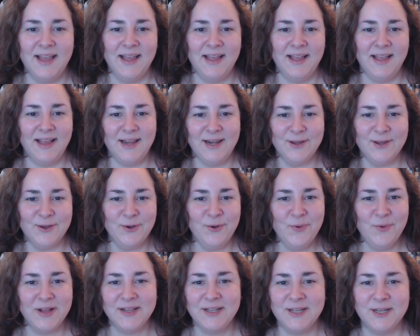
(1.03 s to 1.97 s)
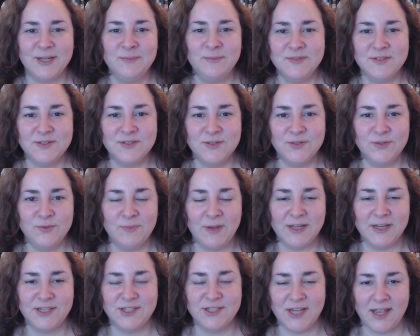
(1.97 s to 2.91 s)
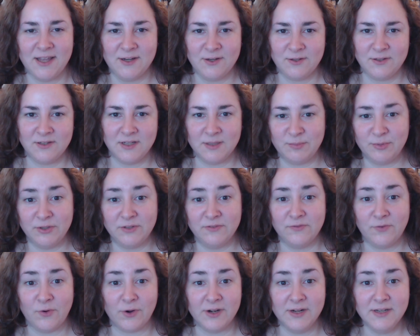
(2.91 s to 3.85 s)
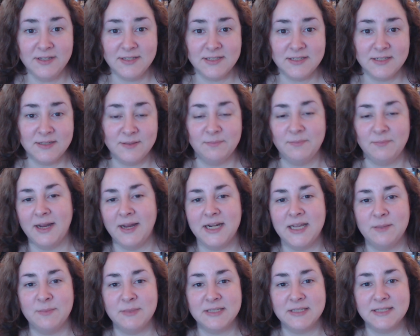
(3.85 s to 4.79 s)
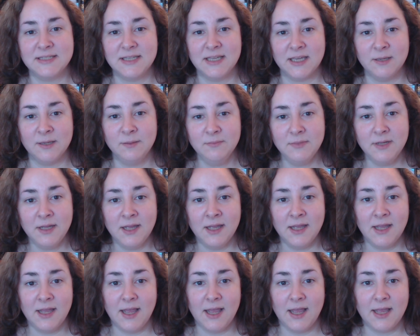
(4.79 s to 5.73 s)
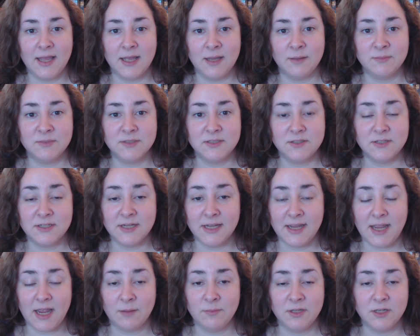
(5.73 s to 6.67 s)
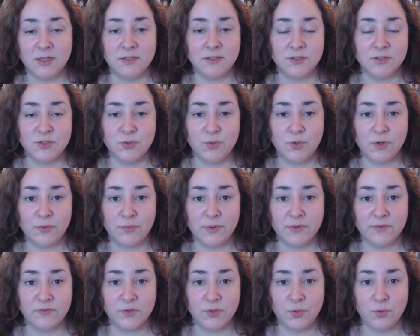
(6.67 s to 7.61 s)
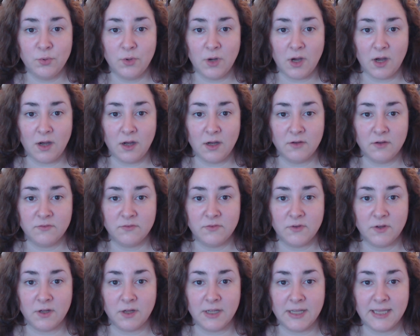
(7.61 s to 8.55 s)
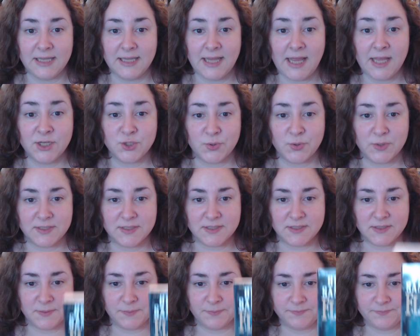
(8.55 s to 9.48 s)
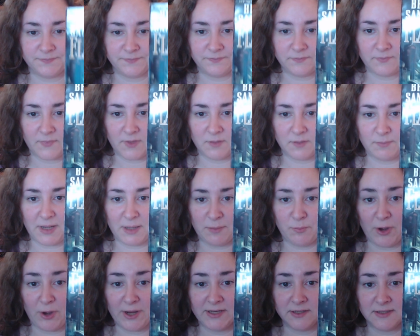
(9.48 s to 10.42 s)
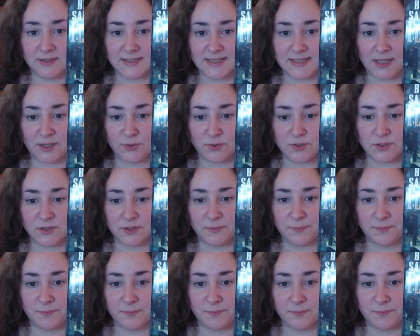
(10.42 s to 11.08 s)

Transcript: Hello, welcome to my channel A Book Forest. My name is Kim, and today I'm going to do a review of Elantris by Brandon Sanderson.